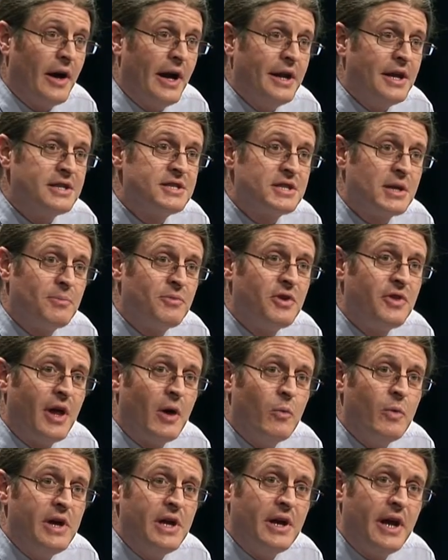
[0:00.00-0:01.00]
and it's something
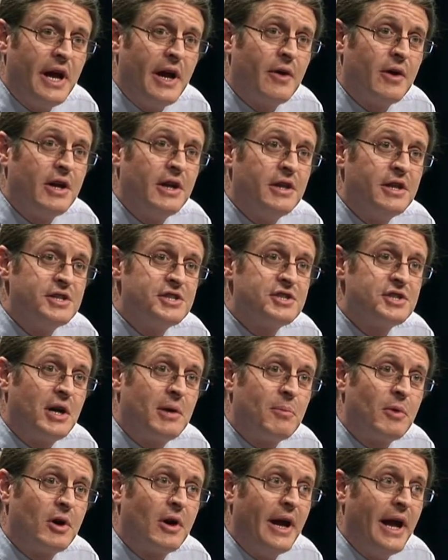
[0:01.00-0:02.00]
that we inherited this summer,